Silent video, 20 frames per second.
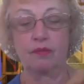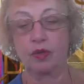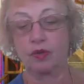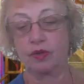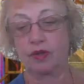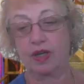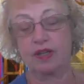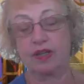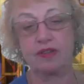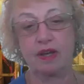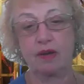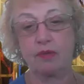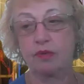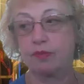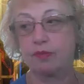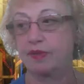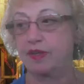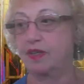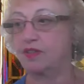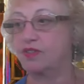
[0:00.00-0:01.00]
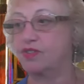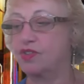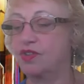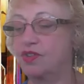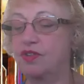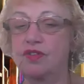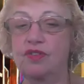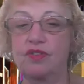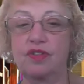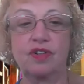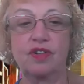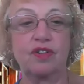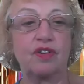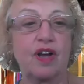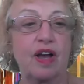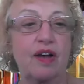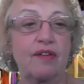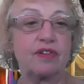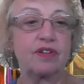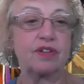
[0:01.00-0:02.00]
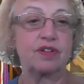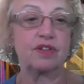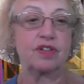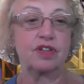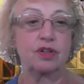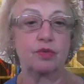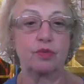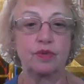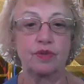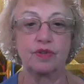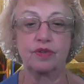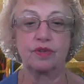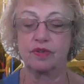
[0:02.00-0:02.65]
Okay, that would be easier than you're having to deal with,